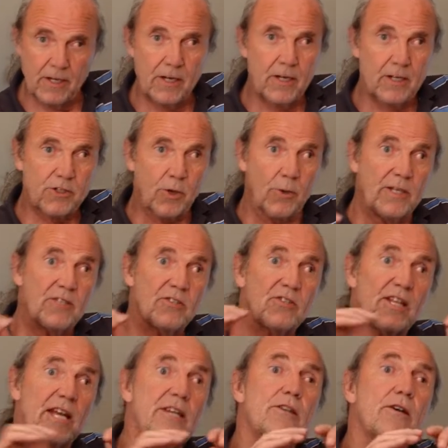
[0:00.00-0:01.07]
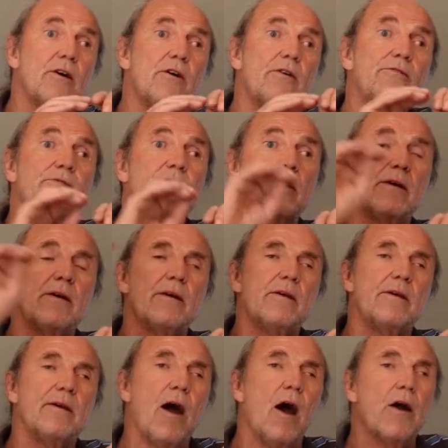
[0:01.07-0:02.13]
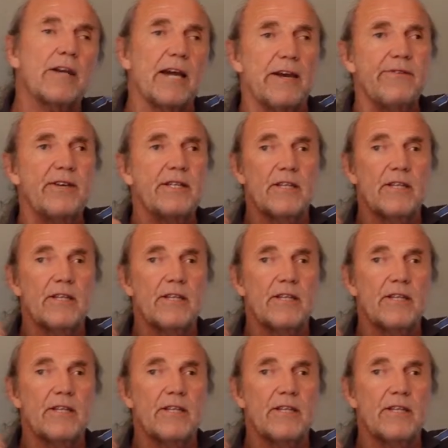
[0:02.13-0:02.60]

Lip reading: So instead of archiving